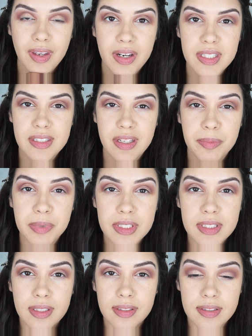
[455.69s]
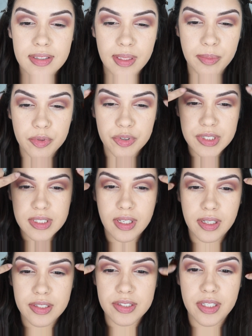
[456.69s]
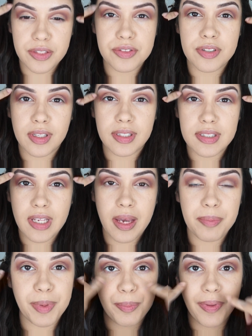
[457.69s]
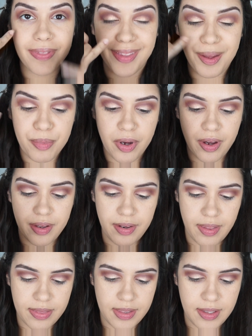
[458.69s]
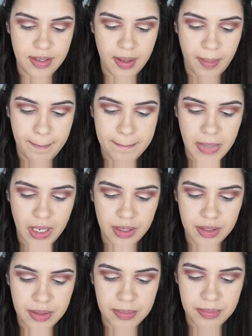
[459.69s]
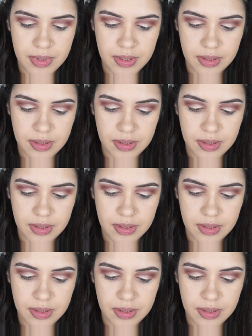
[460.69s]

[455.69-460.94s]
Alright, so now I'm gonna take the same crease colors I used on the top and put them on the bottom.